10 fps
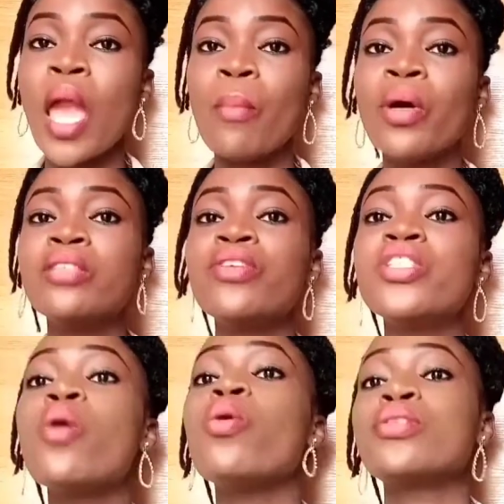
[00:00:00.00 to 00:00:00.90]
But the
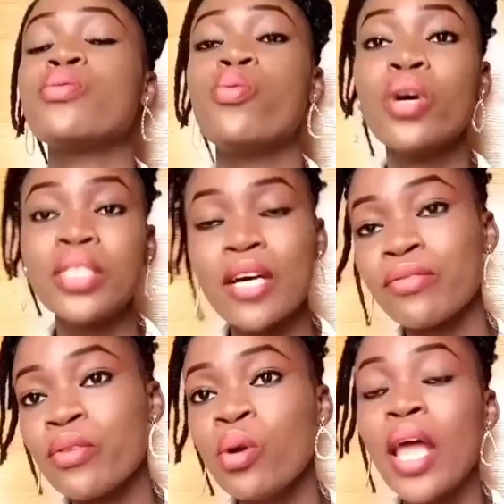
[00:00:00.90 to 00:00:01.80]
video was
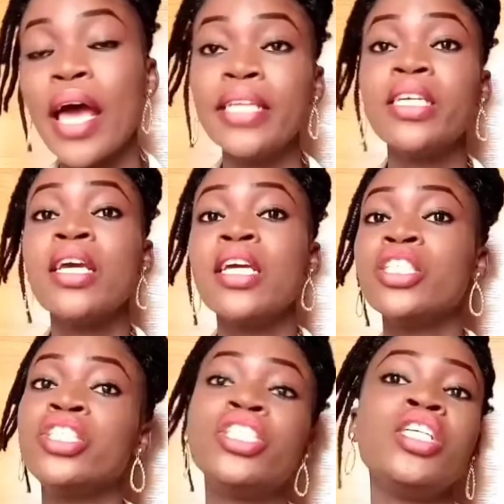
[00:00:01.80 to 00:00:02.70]
wonderful, and
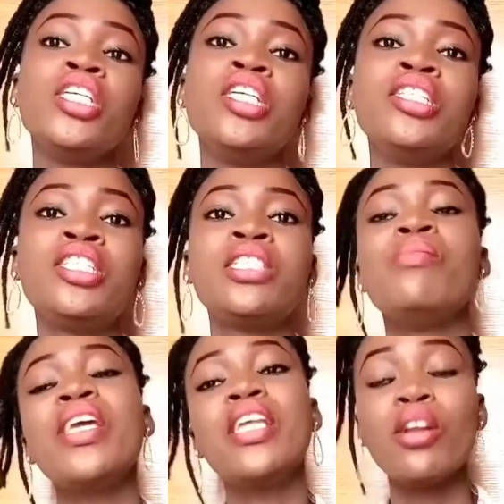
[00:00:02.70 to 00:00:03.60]
she
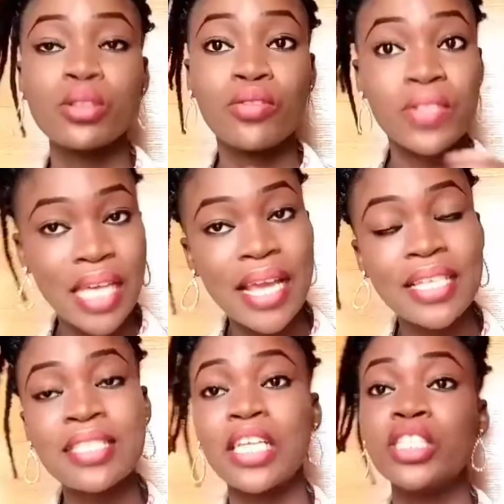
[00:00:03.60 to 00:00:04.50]
made a lot of
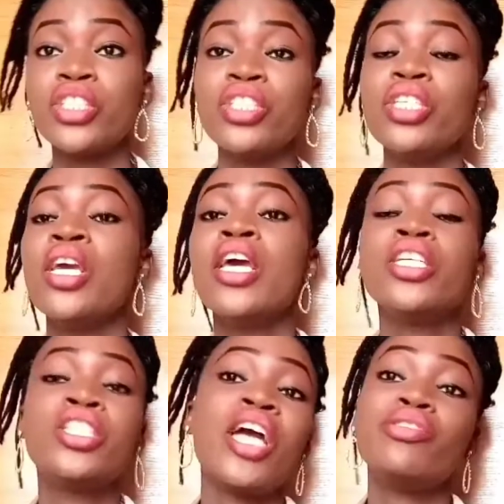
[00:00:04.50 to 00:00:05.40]
sense, and she
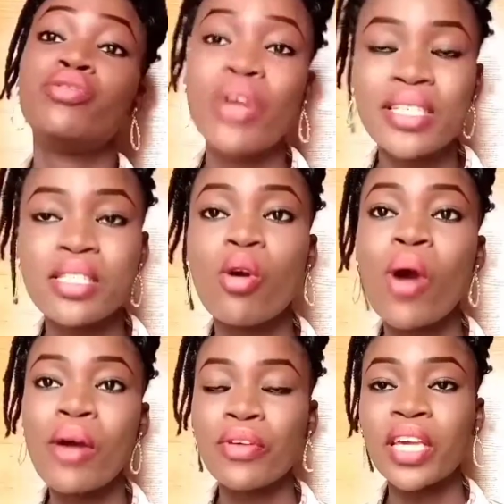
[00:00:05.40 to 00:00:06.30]
addressed the whole
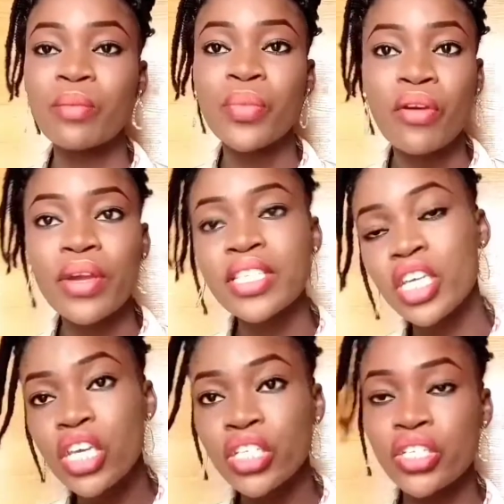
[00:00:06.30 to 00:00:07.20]
African parent
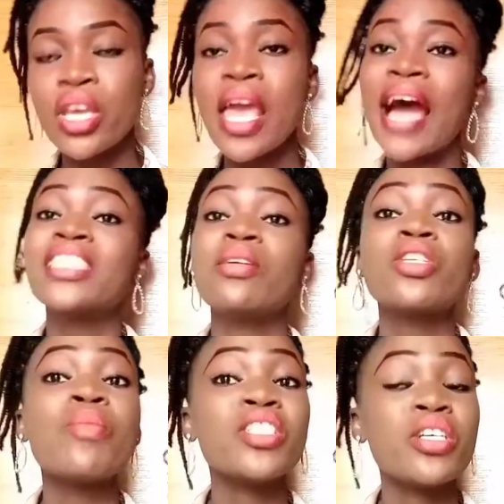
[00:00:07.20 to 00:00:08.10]
ish. And she
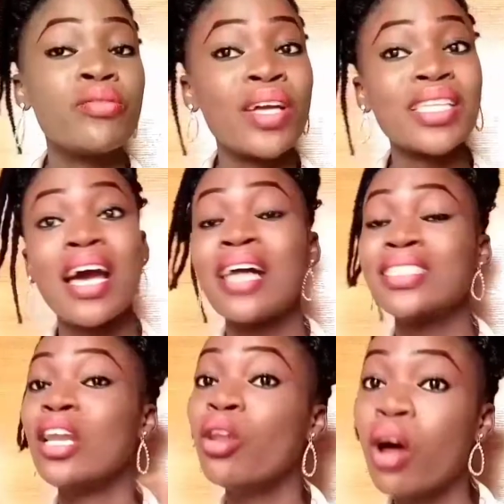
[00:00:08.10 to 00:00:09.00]
also mentioned the fact that
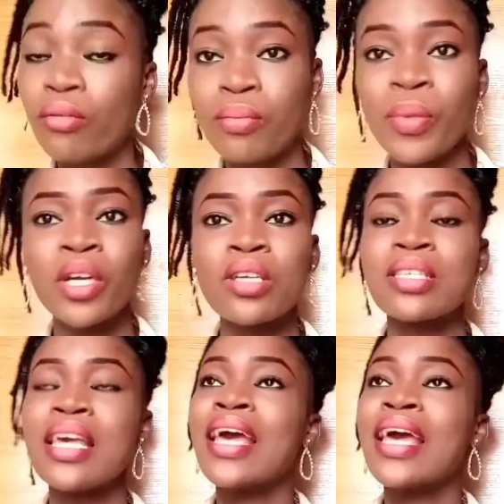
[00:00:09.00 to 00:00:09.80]
they love, because